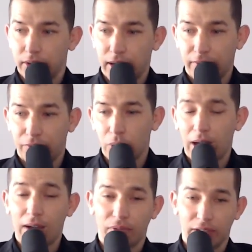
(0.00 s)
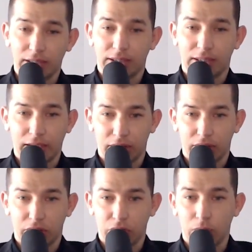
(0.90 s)
like if you have this, like
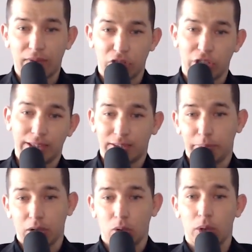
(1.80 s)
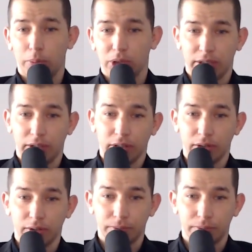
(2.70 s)
you have a chance of being a one percenter?